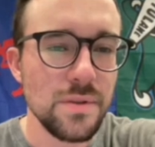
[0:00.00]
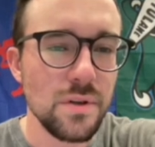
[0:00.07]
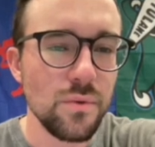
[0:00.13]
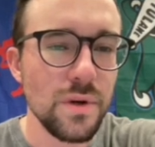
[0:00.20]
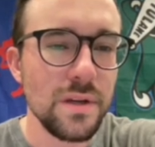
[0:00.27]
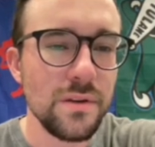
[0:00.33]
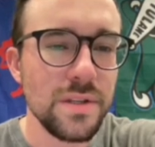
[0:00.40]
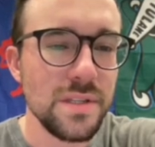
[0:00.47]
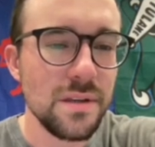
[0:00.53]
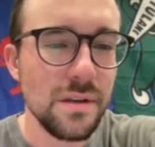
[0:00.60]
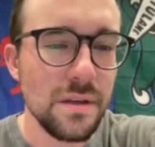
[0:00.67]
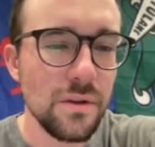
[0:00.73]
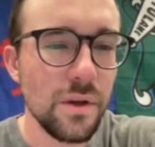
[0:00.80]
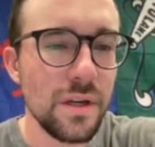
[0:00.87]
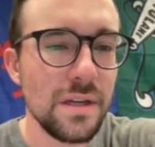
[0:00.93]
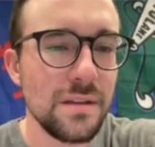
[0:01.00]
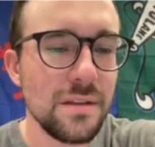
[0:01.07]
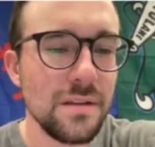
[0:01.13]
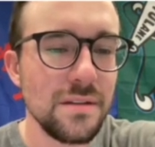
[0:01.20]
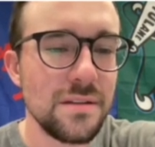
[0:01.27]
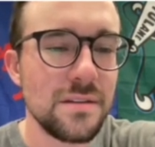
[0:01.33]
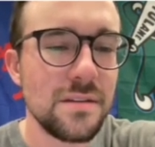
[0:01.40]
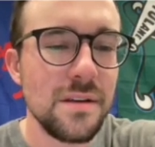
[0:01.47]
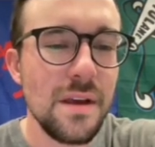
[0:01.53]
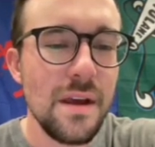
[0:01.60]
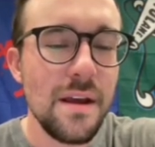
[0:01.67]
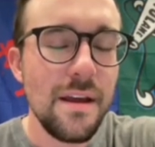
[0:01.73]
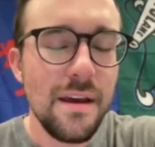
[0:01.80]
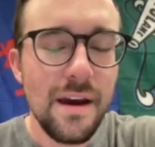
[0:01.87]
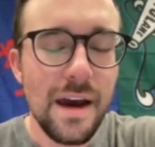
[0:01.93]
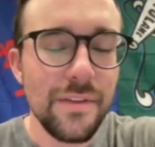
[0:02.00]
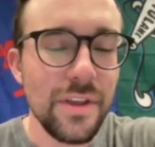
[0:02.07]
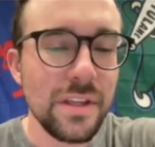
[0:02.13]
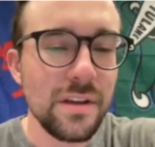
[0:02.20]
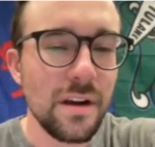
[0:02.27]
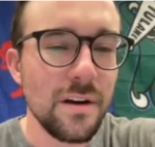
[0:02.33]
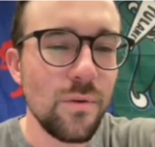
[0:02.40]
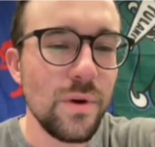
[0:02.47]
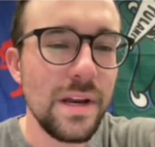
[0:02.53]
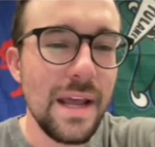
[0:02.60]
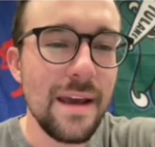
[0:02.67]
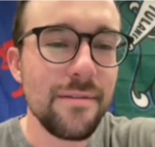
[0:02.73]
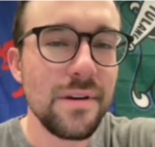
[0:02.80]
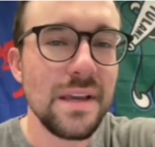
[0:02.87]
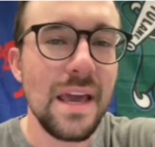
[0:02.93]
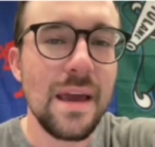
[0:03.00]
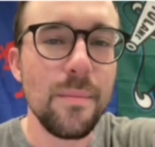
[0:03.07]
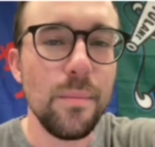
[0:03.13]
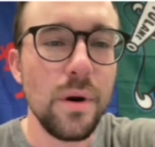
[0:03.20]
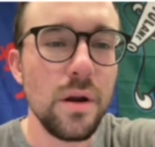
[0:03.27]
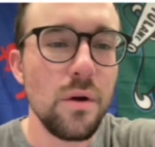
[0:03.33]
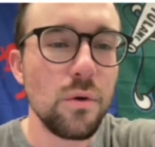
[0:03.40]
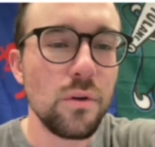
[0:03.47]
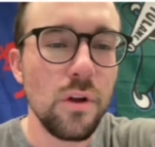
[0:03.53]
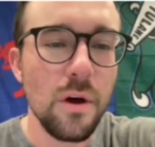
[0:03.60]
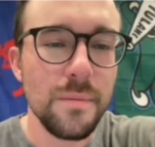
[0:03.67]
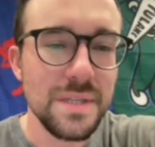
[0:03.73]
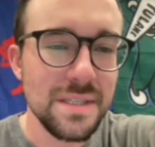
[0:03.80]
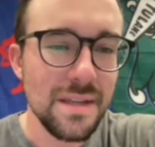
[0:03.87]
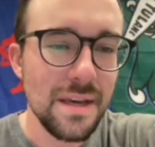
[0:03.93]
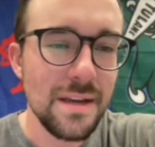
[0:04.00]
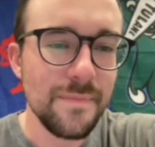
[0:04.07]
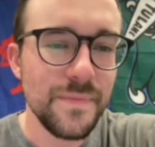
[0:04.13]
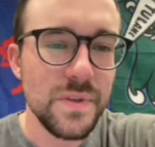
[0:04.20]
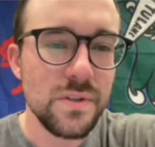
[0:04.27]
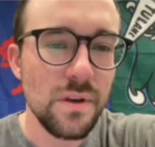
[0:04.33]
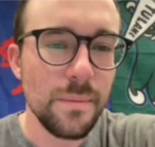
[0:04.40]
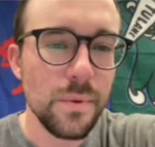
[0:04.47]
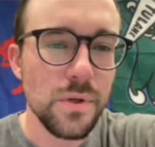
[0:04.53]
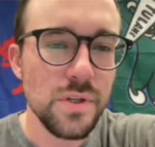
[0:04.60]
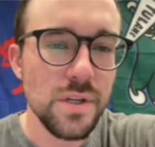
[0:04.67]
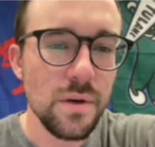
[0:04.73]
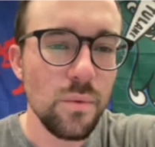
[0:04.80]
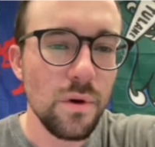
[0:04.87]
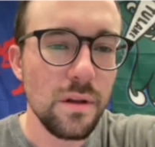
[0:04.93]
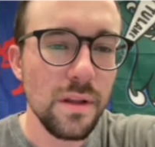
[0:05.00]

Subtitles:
So realistically, looking at this, I think they're going to win every game but Oklahoma State. So that puts you at, what,